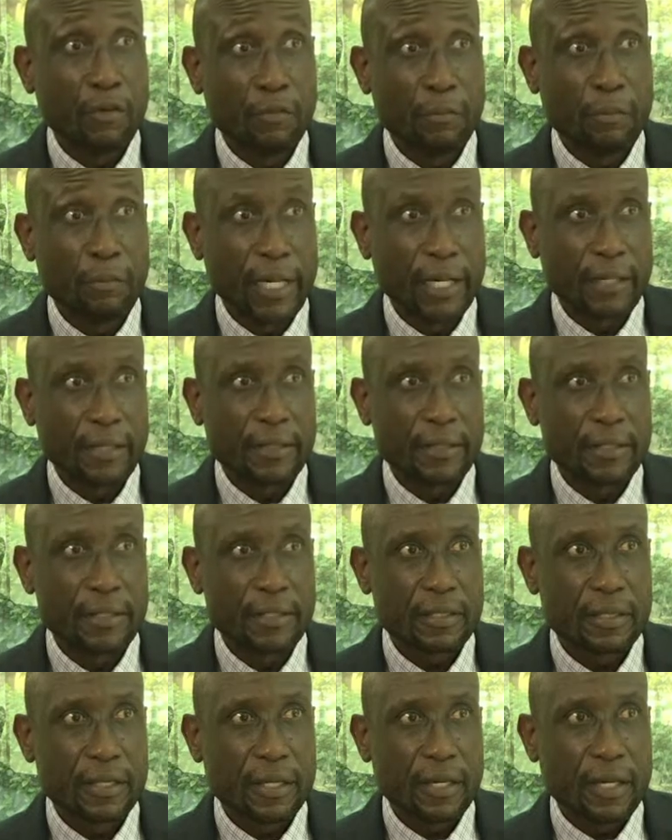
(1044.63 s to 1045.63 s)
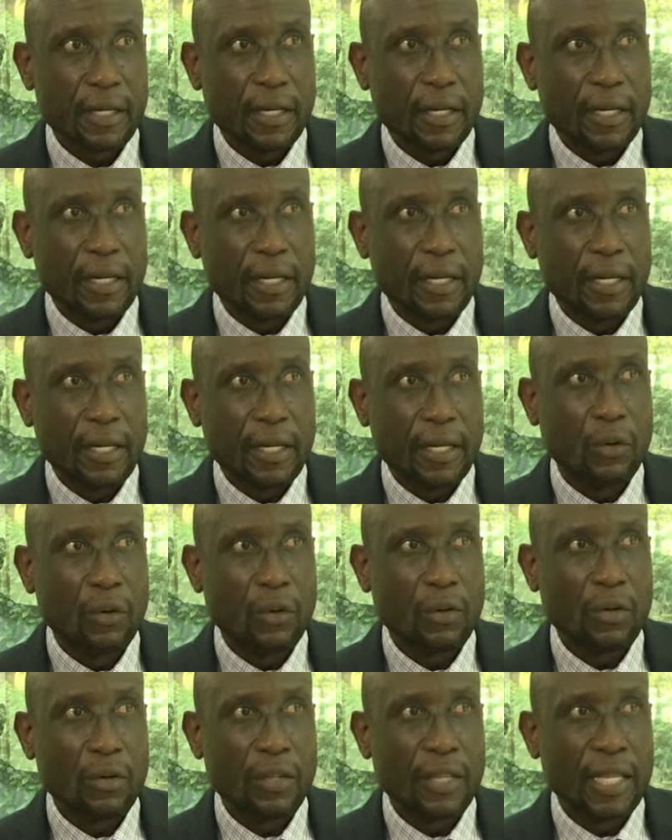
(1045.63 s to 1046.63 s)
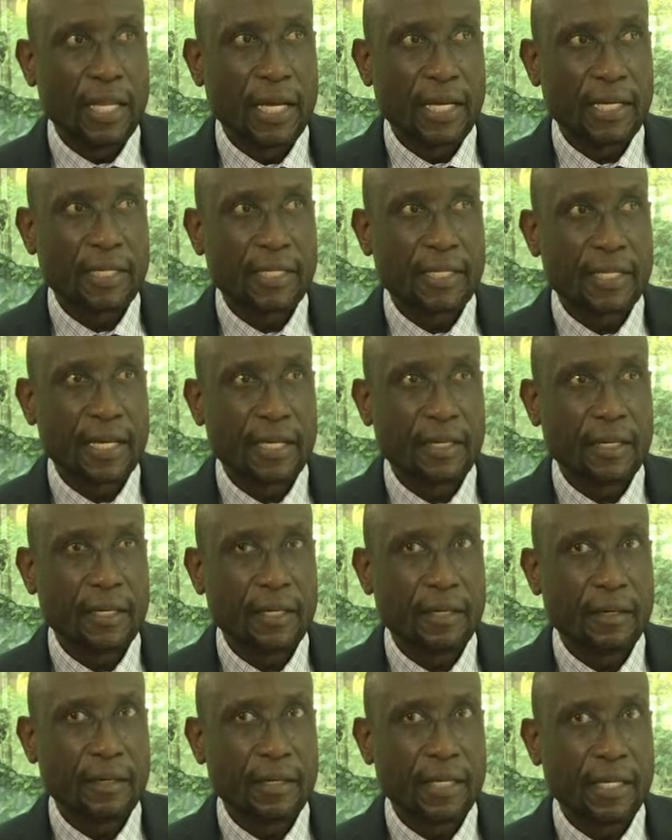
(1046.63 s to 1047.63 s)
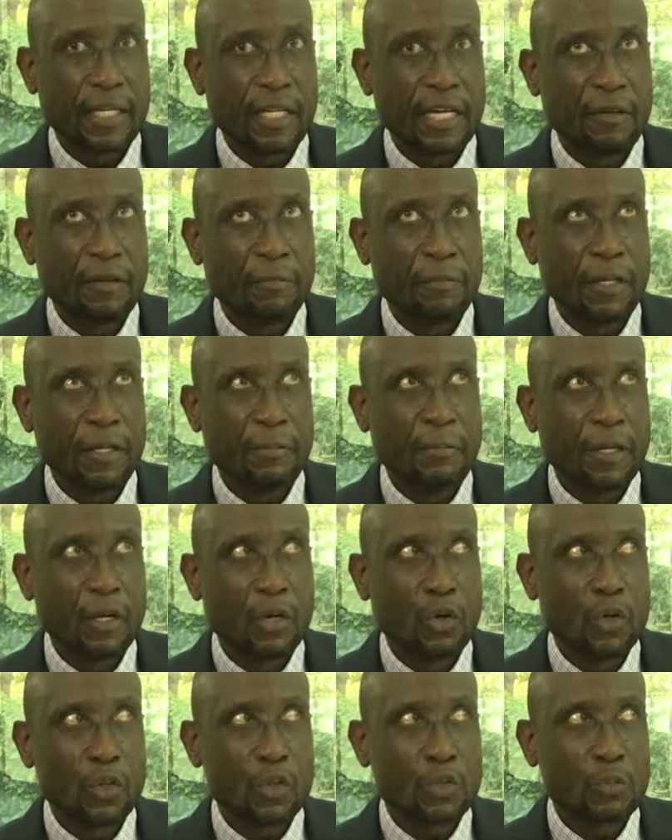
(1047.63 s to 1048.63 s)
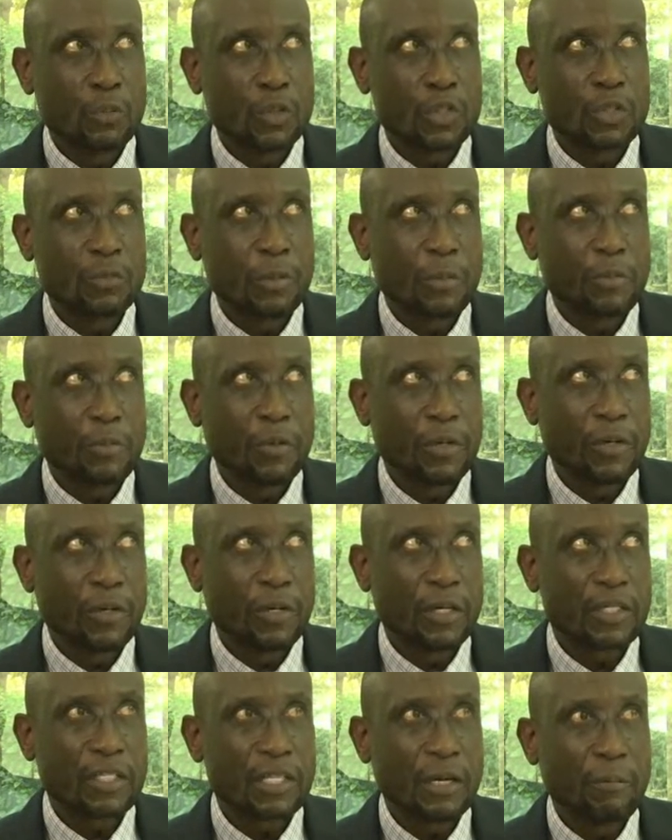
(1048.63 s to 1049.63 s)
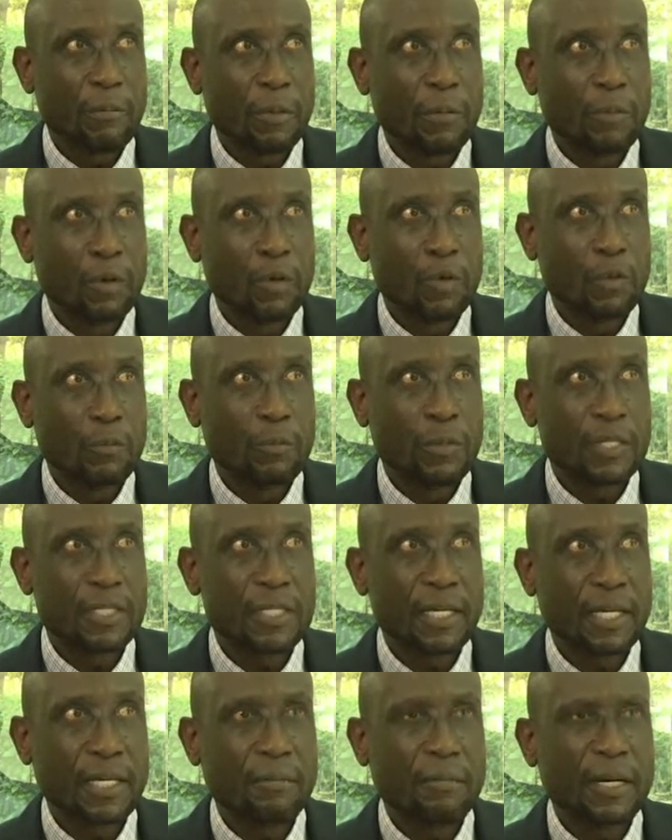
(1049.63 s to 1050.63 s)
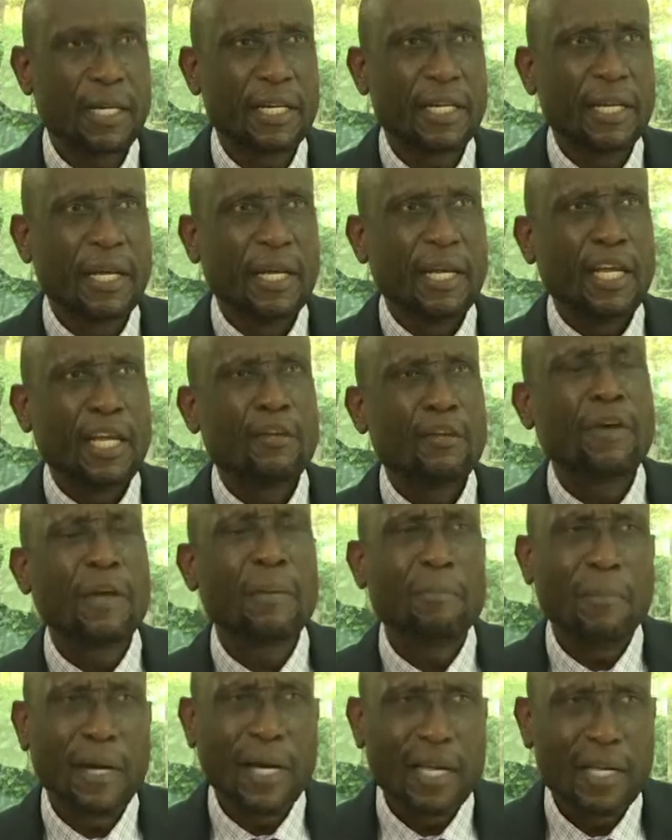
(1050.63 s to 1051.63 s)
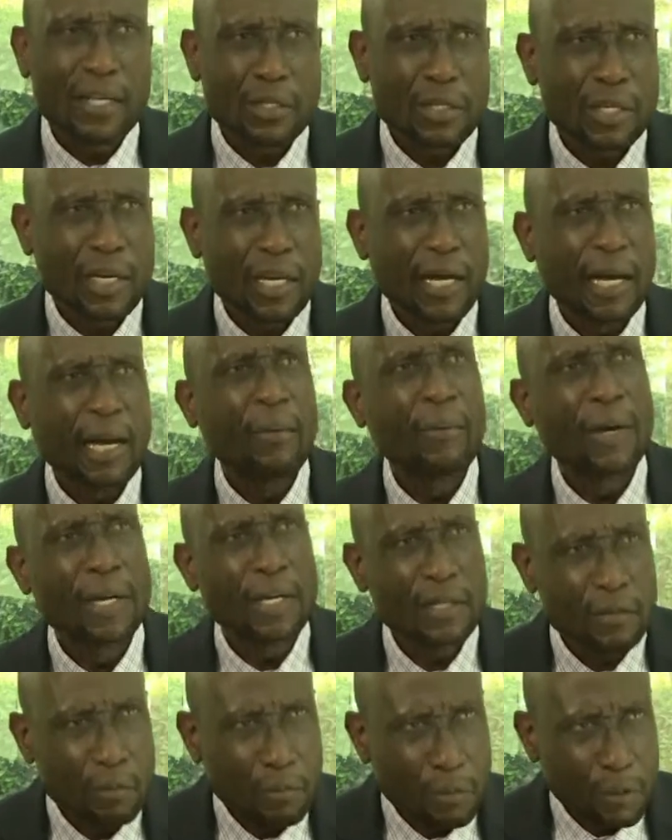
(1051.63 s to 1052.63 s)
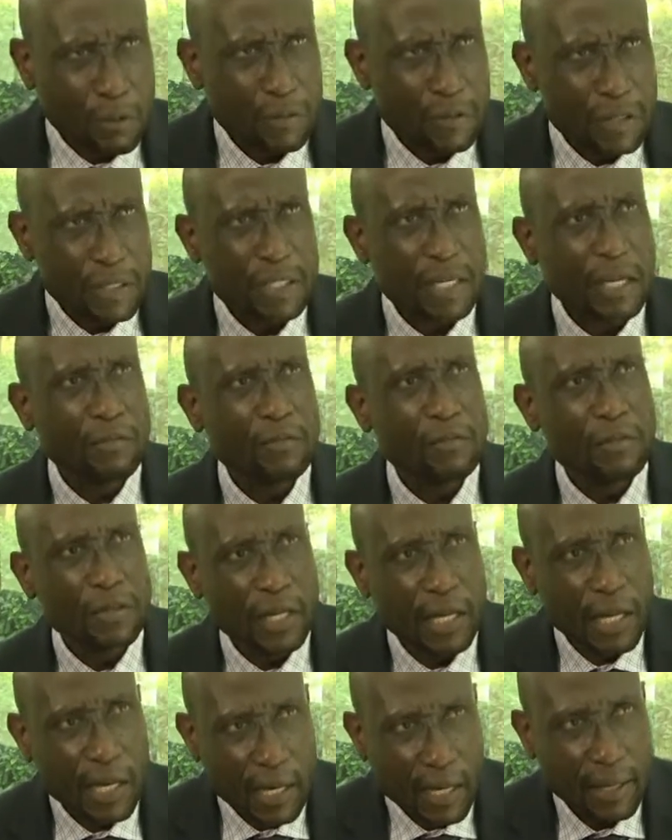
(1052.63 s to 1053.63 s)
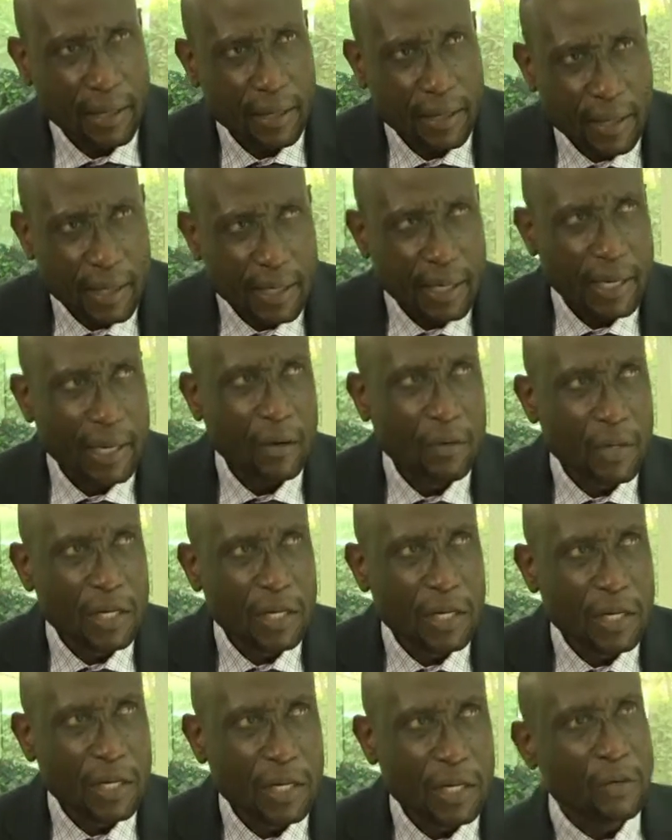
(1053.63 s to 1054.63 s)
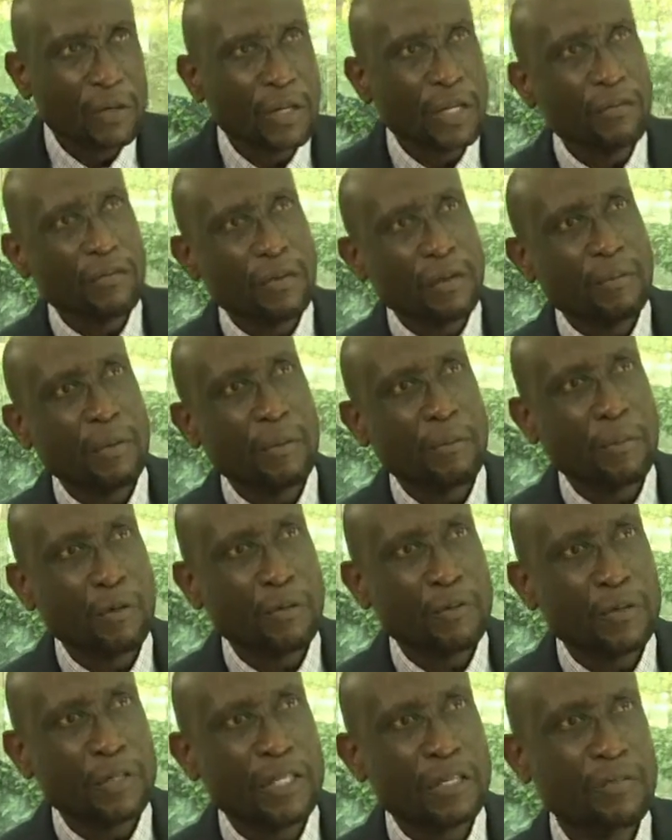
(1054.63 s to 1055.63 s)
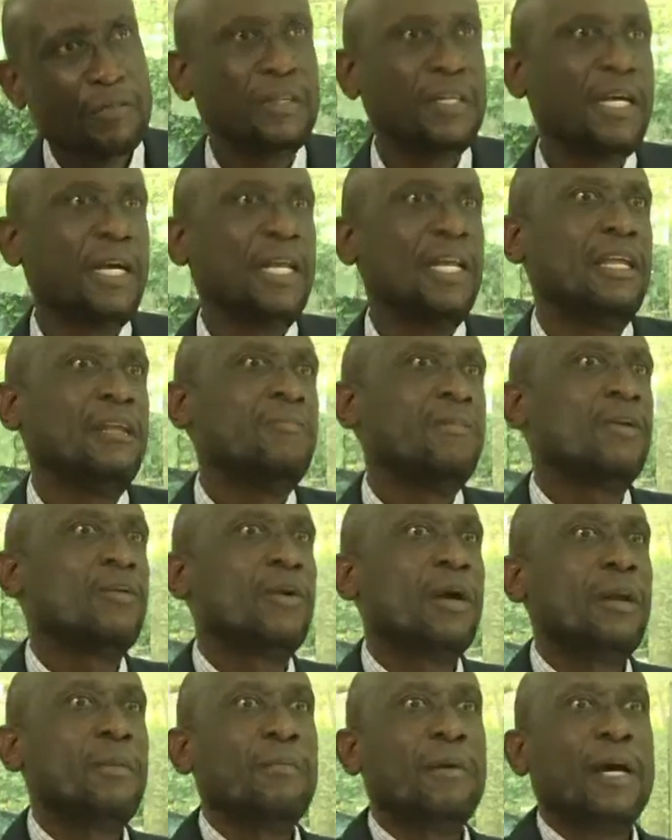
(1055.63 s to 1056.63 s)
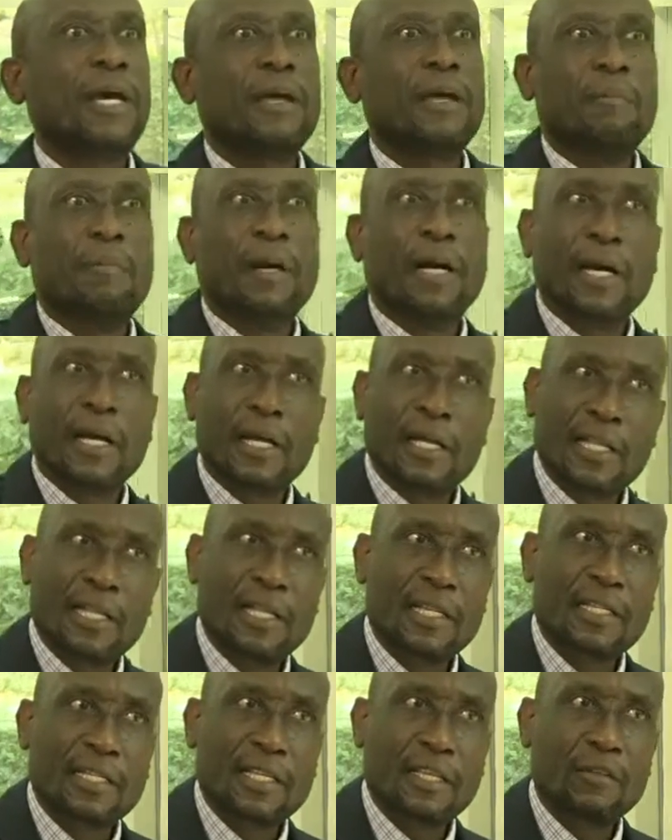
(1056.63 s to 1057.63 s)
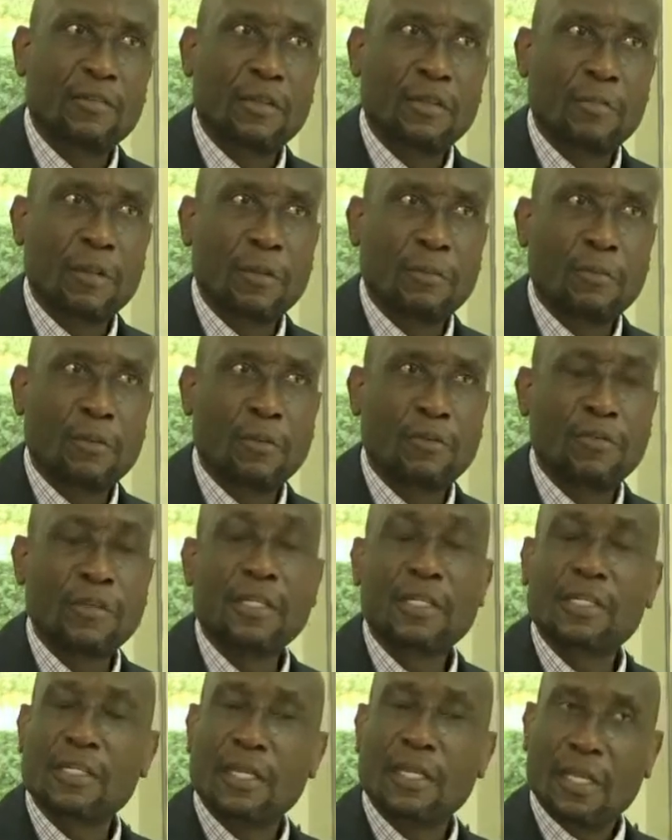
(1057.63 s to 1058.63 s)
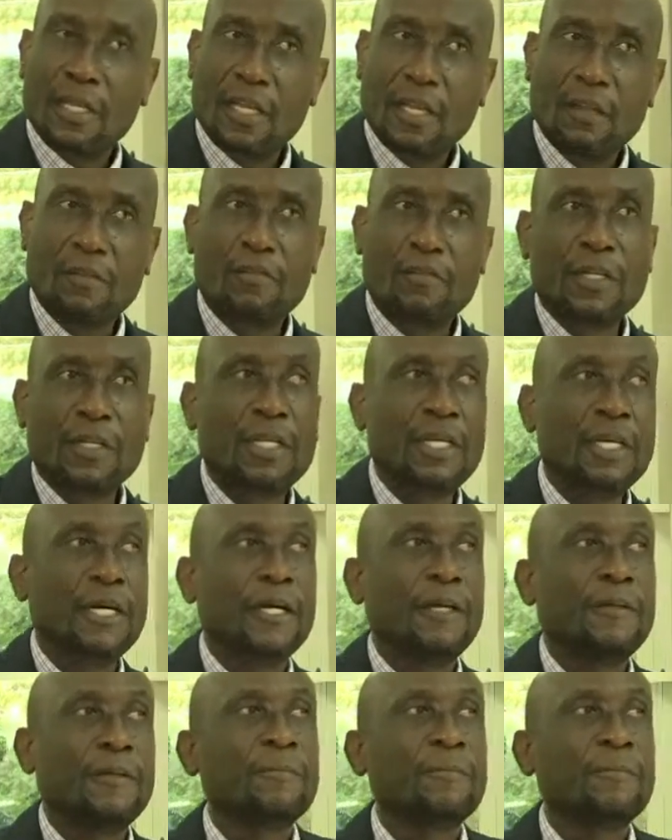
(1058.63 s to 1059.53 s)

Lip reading: banks. Now that it can be because some people could be saying, but if I buy a share, I want profit every year. Now that you're not giving me profit every year, let me go and buy a bank that's giving me profit every year.